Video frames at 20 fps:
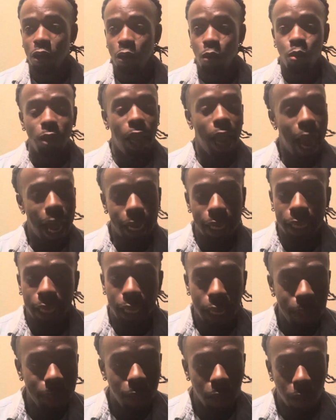We got to
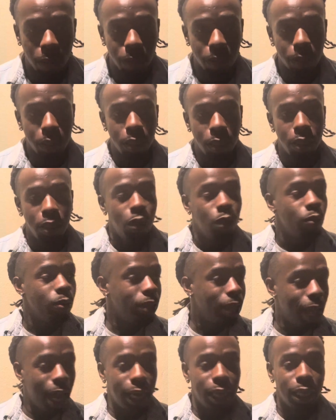keep going. We
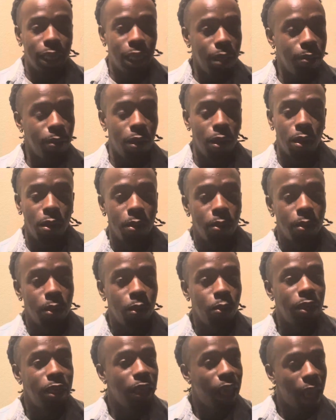got to keep going.
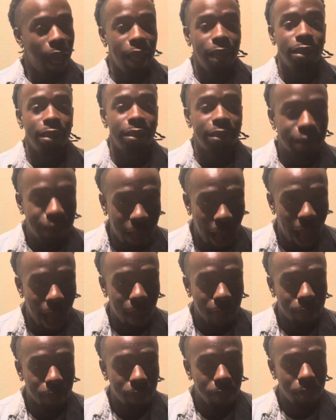You can't stop,
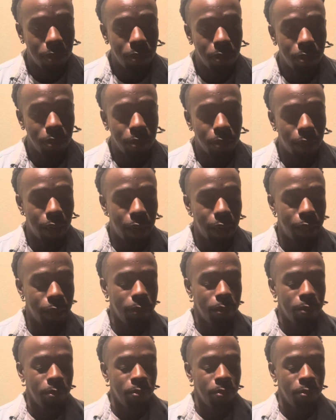right?